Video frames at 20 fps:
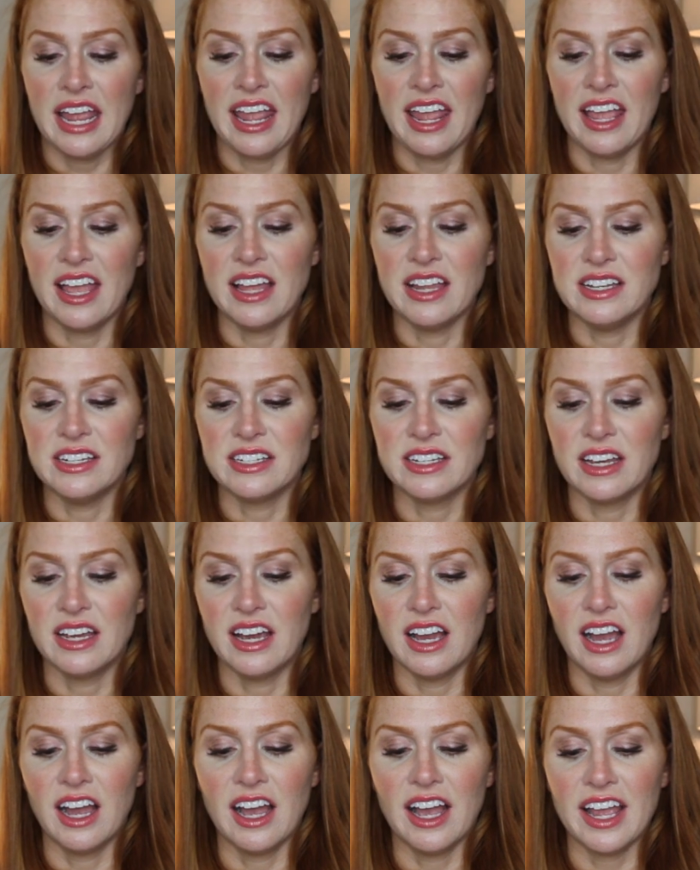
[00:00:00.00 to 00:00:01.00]
And
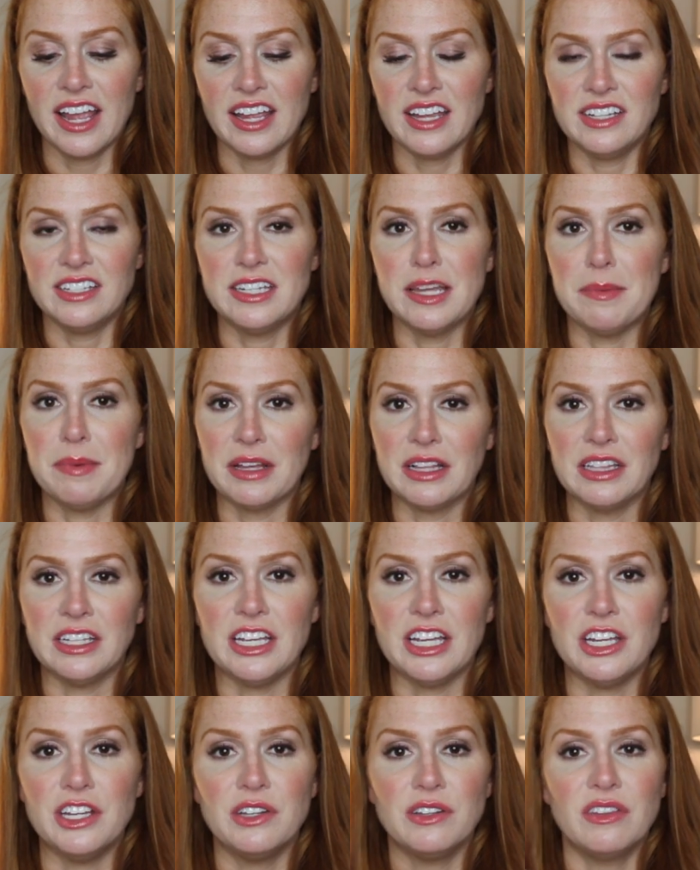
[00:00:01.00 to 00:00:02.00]
I
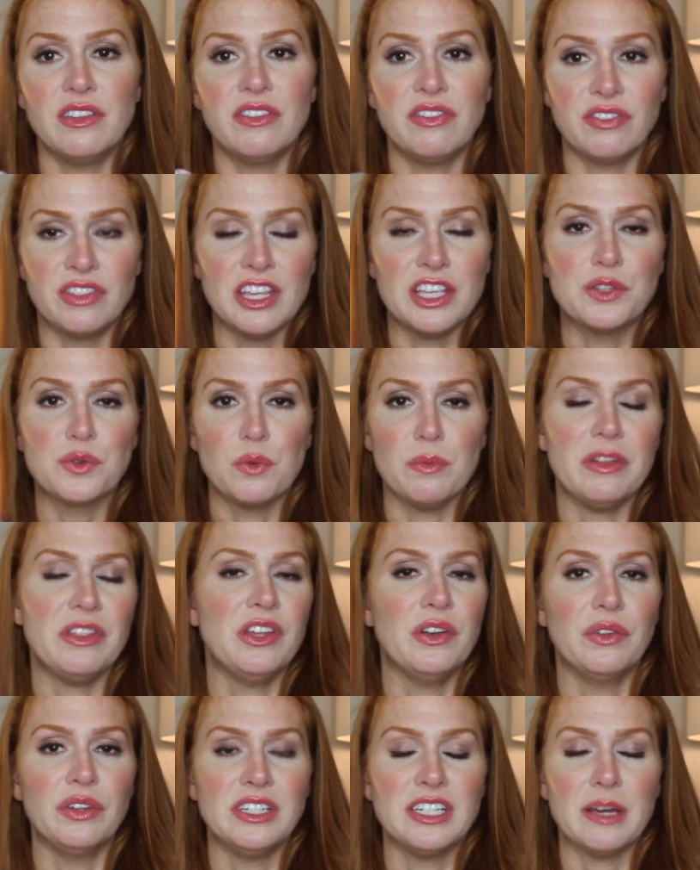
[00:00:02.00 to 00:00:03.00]
typically, this will be
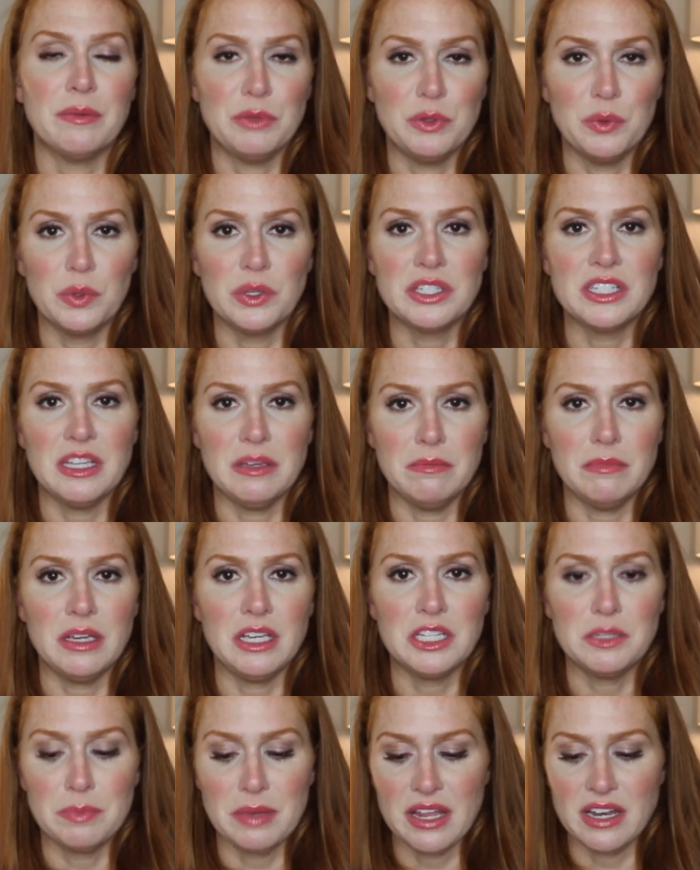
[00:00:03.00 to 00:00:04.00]
the only time you will see me
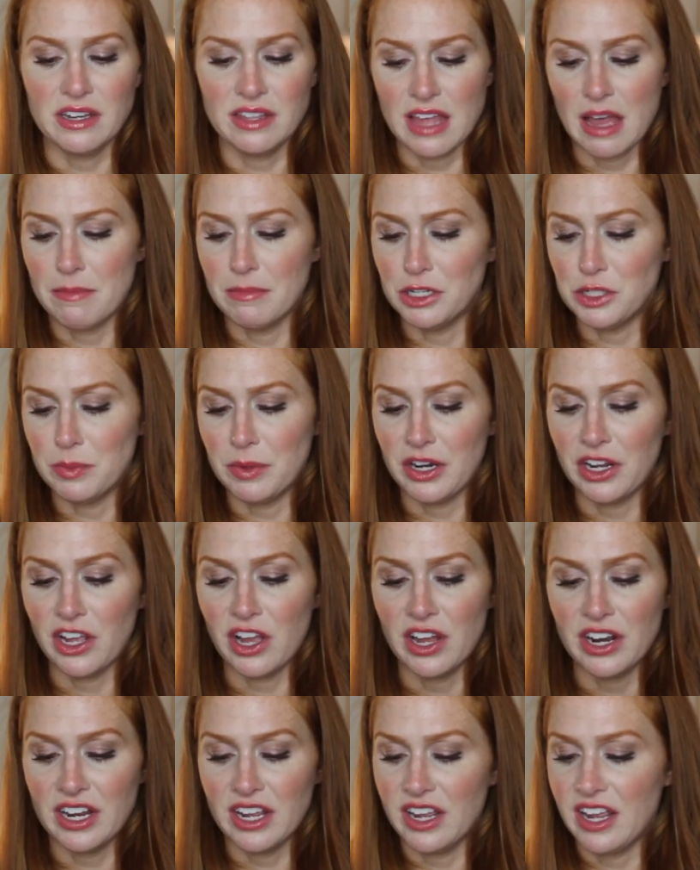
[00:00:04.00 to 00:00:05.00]
spend that much money
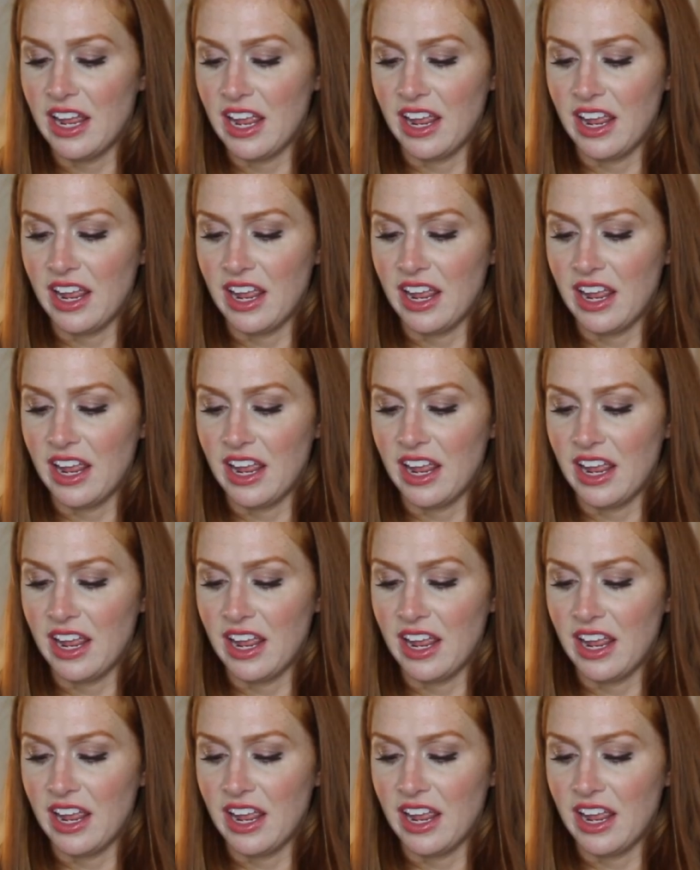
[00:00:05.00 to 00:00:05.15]
on it.